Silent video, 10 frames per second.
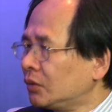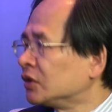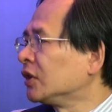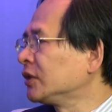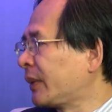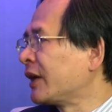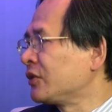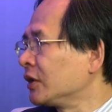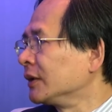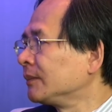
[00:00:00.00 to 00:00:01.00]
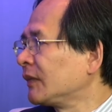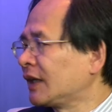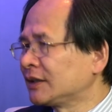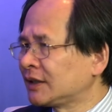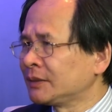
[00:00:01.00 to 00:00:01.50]
for those patients.
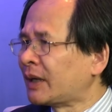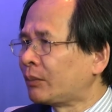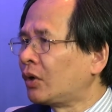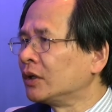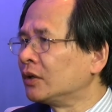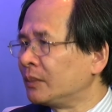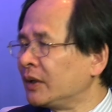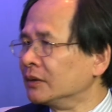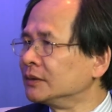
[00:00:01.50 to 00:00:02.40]
That's just my point of view.